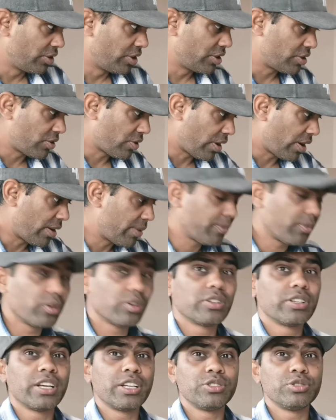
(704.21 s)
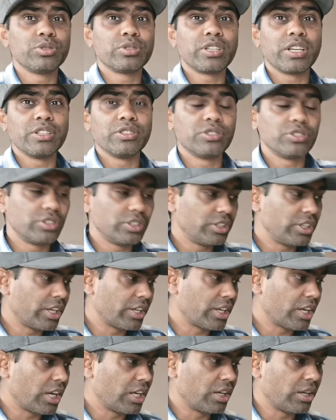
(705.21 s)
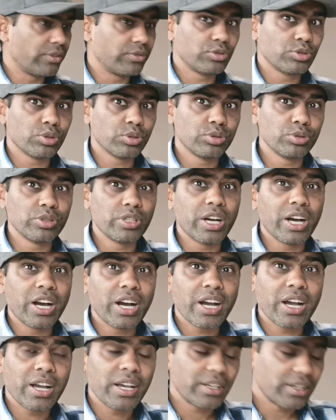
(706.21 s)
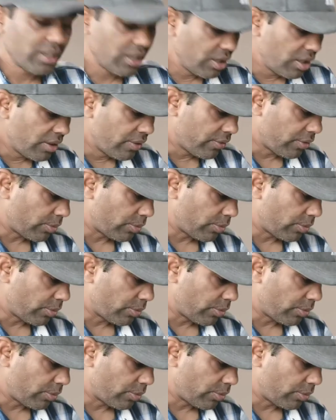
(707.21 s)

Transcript: this tripod as you can see that i have show you the height